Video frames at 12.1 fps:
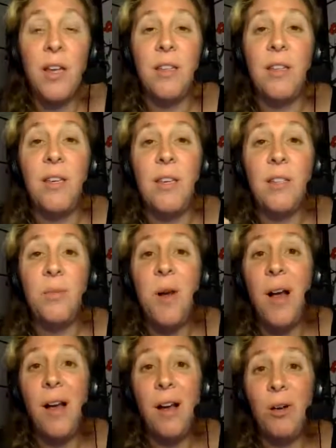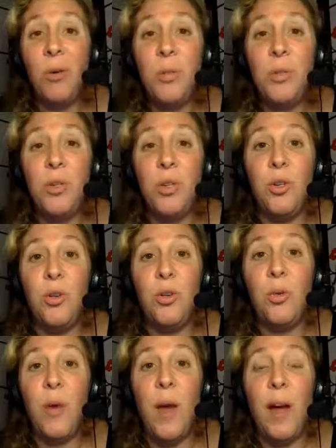These will help
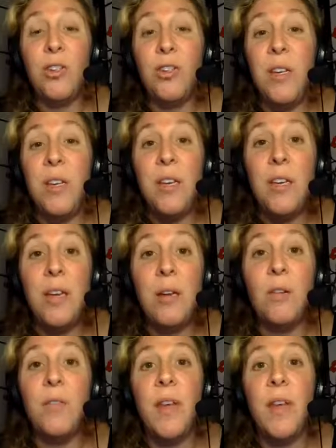to actually heal.